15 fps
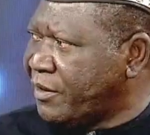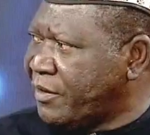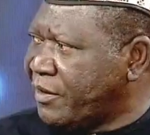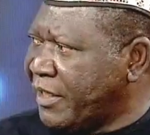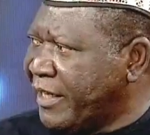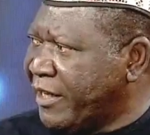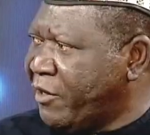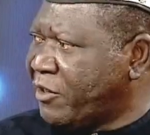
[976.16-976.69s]
the
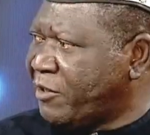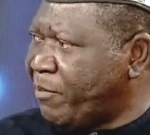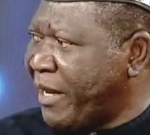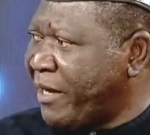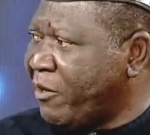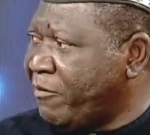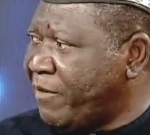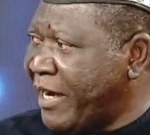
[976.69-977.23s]
Lagos Plan
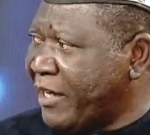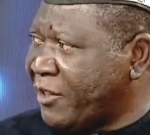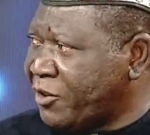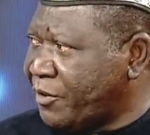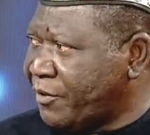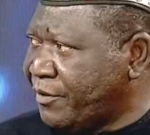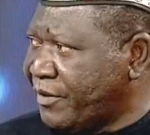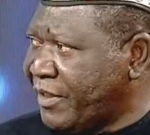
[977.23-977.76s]
of Action,
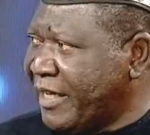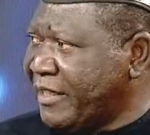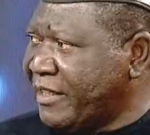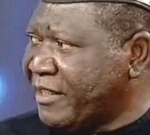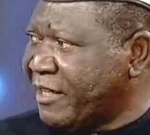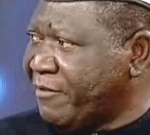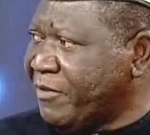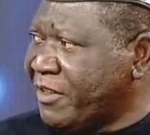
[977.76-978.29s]

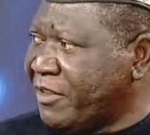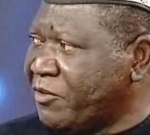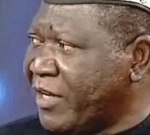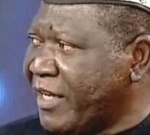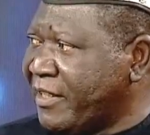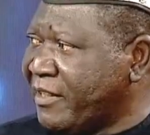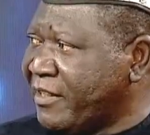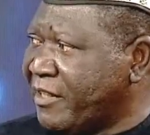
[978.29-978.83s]
1970 to
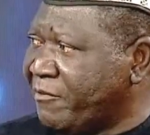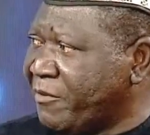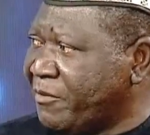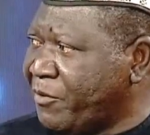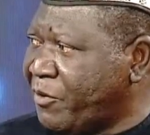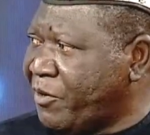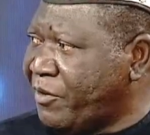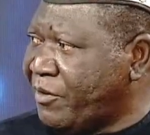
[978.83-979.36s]

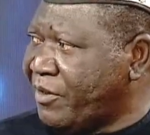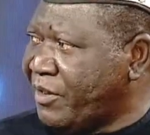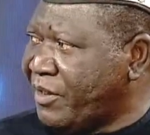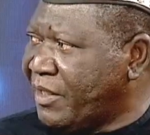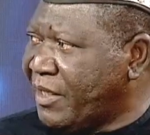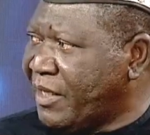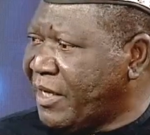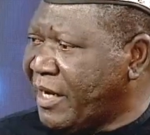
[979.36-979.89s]
1974,
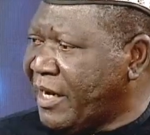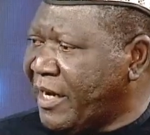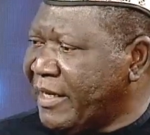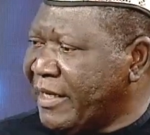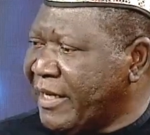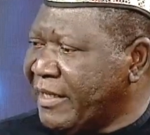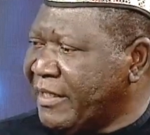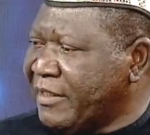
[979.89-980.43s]
and
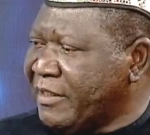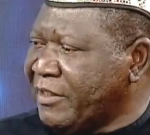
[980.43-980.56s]
then